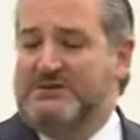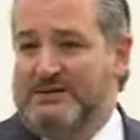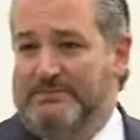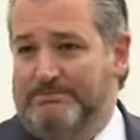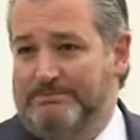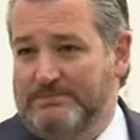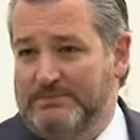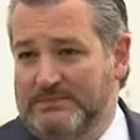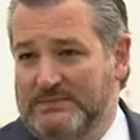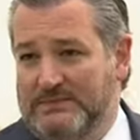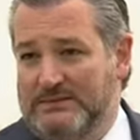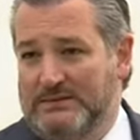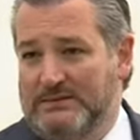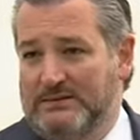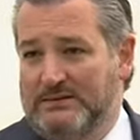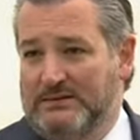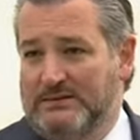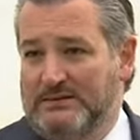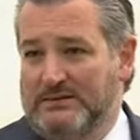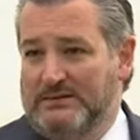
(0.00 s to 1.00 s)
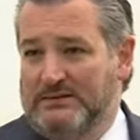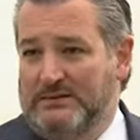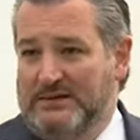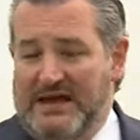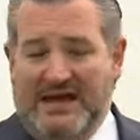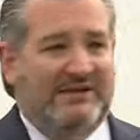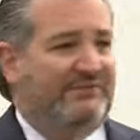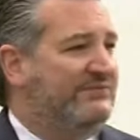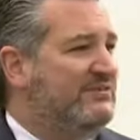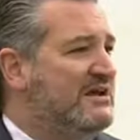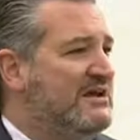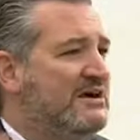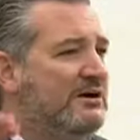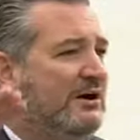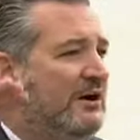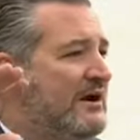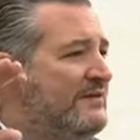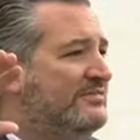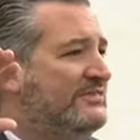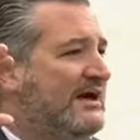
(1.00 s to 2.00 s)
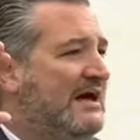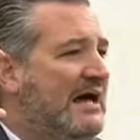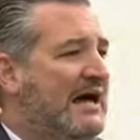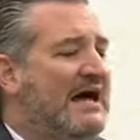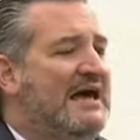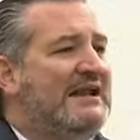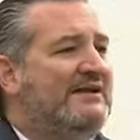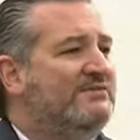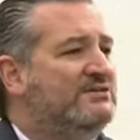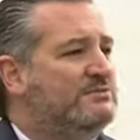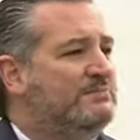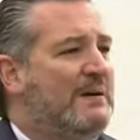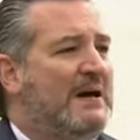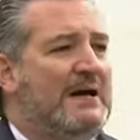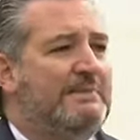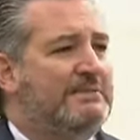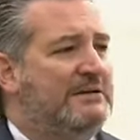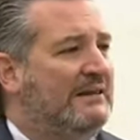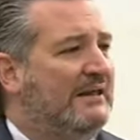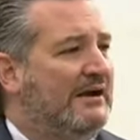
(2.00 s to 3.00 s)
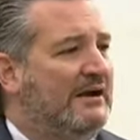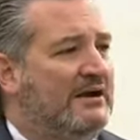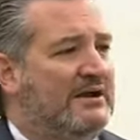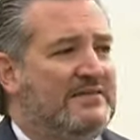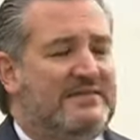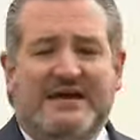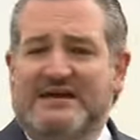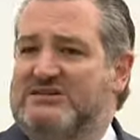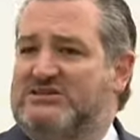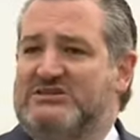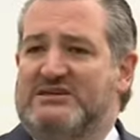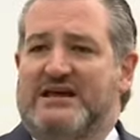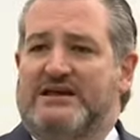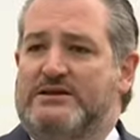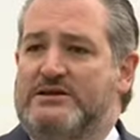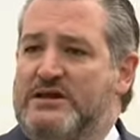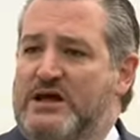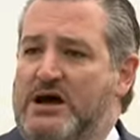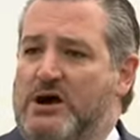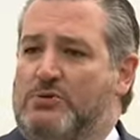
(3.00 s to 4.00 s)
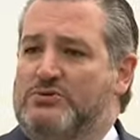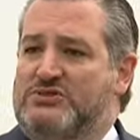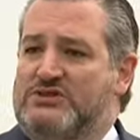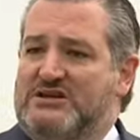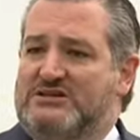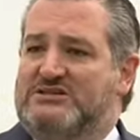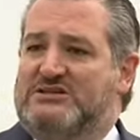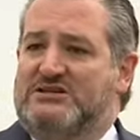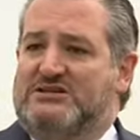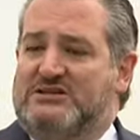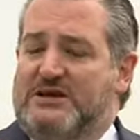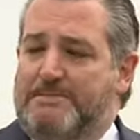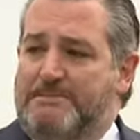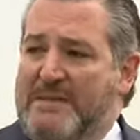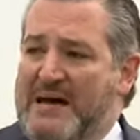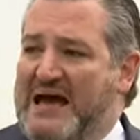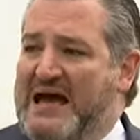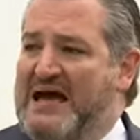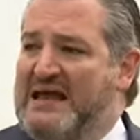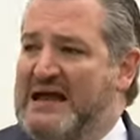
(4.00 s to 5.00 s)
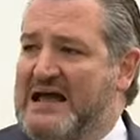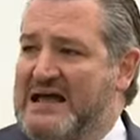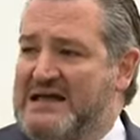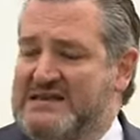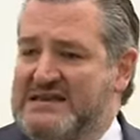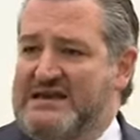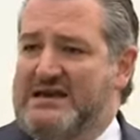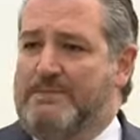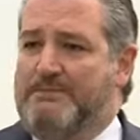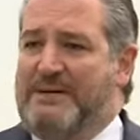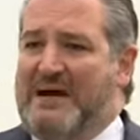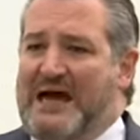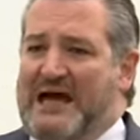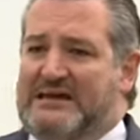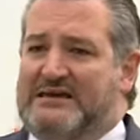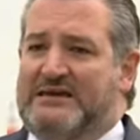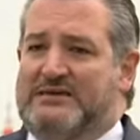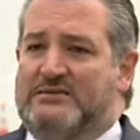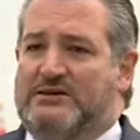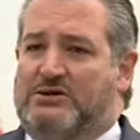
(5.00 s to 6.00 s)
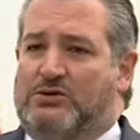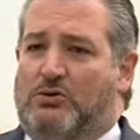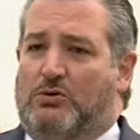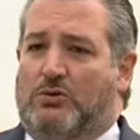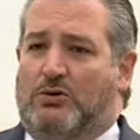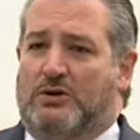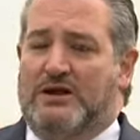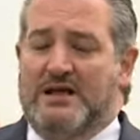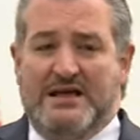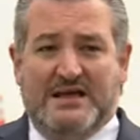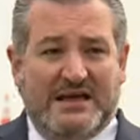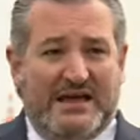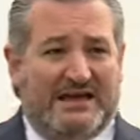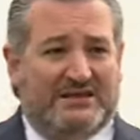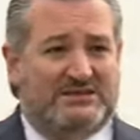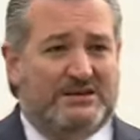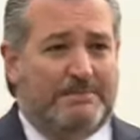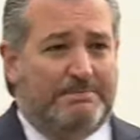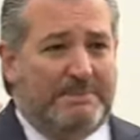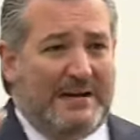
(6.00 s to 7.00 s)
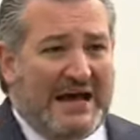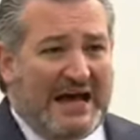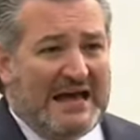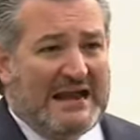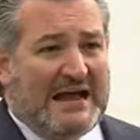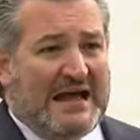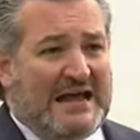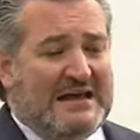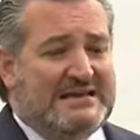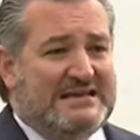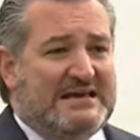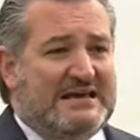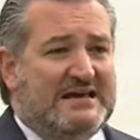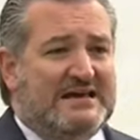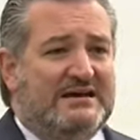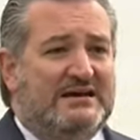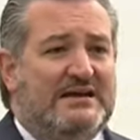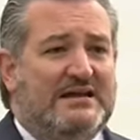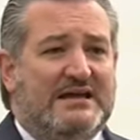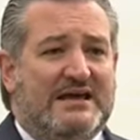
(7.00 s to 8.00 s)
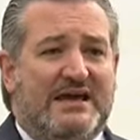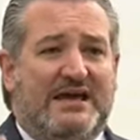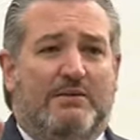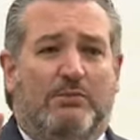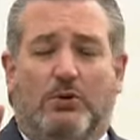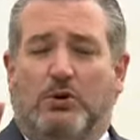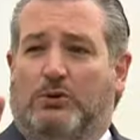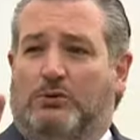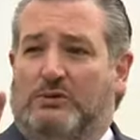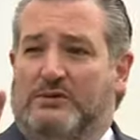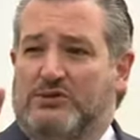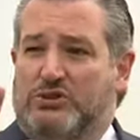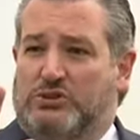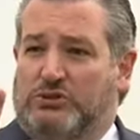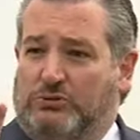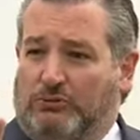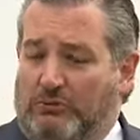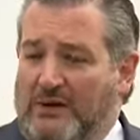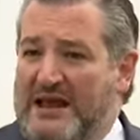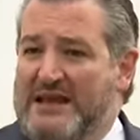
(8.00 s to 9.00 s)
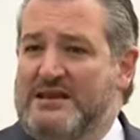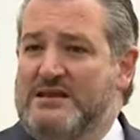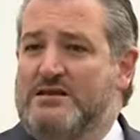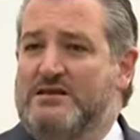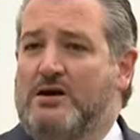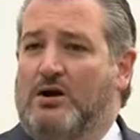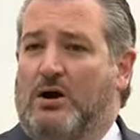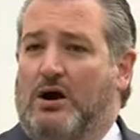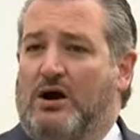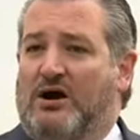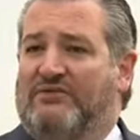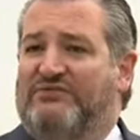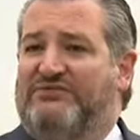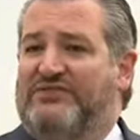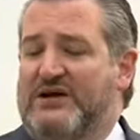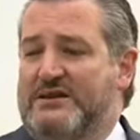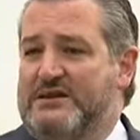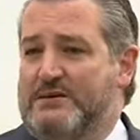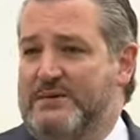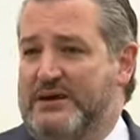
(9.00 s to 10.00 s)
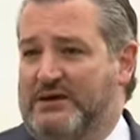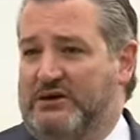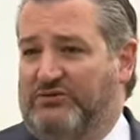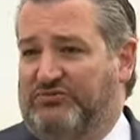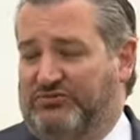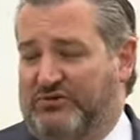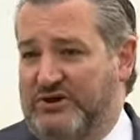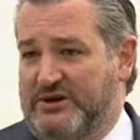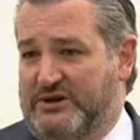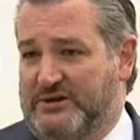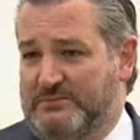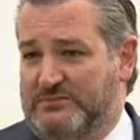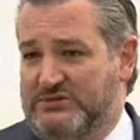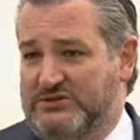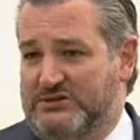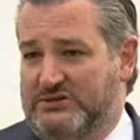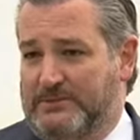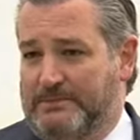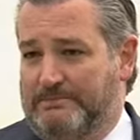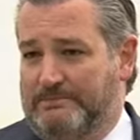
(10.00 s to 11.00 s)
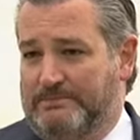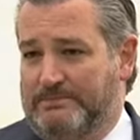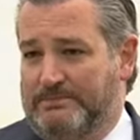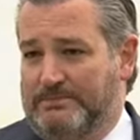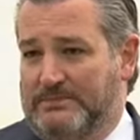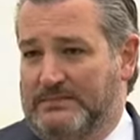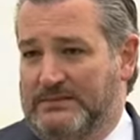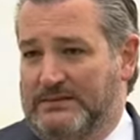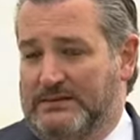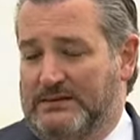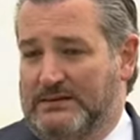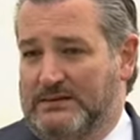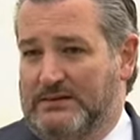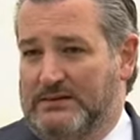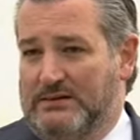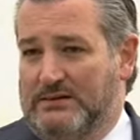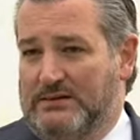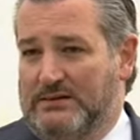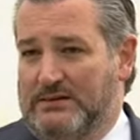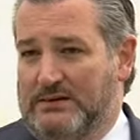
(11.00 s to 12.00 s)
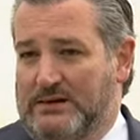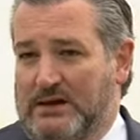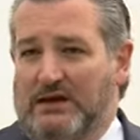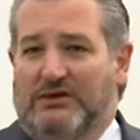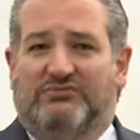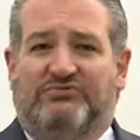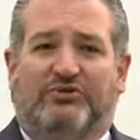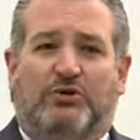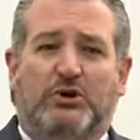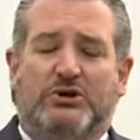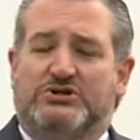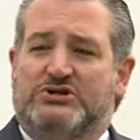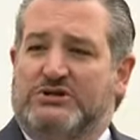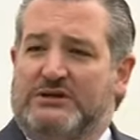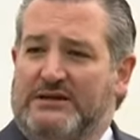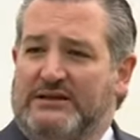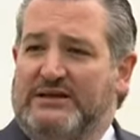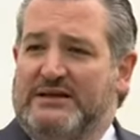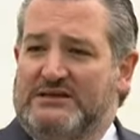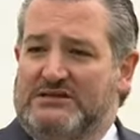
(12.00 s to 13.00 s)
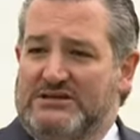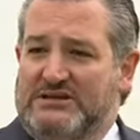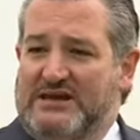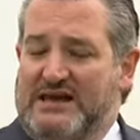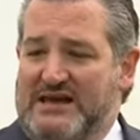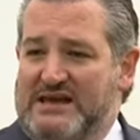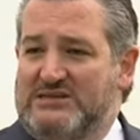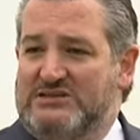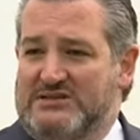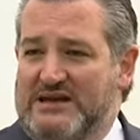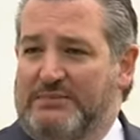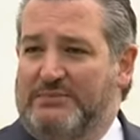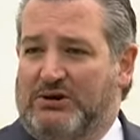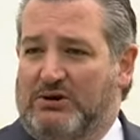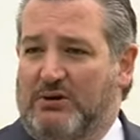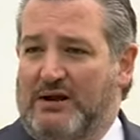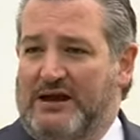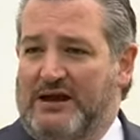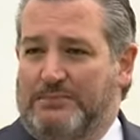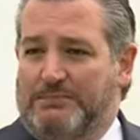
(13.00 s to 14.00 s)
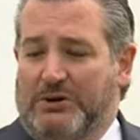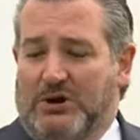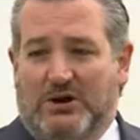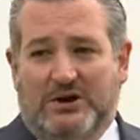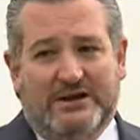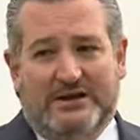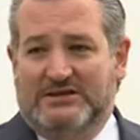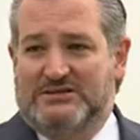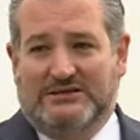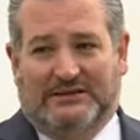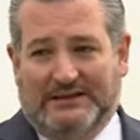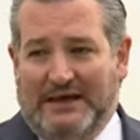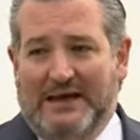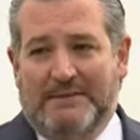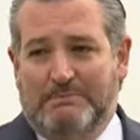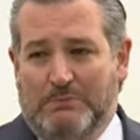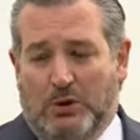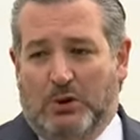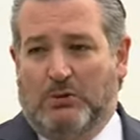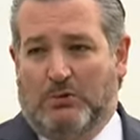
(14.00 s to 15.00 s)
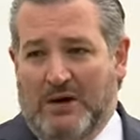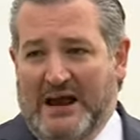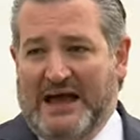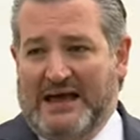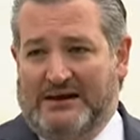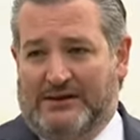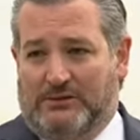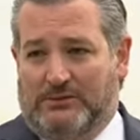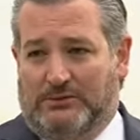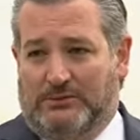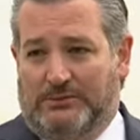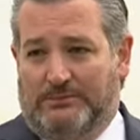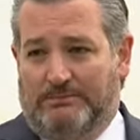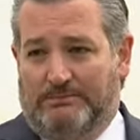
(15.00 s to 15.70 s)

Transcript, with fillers: him. FDR, at the height of his popularity, they said, no, this is a bad idea. Packing the court is a bad idea. It will threaten our fundamental freedoms. Unfortunately, today's Democratic Party is a lot more radical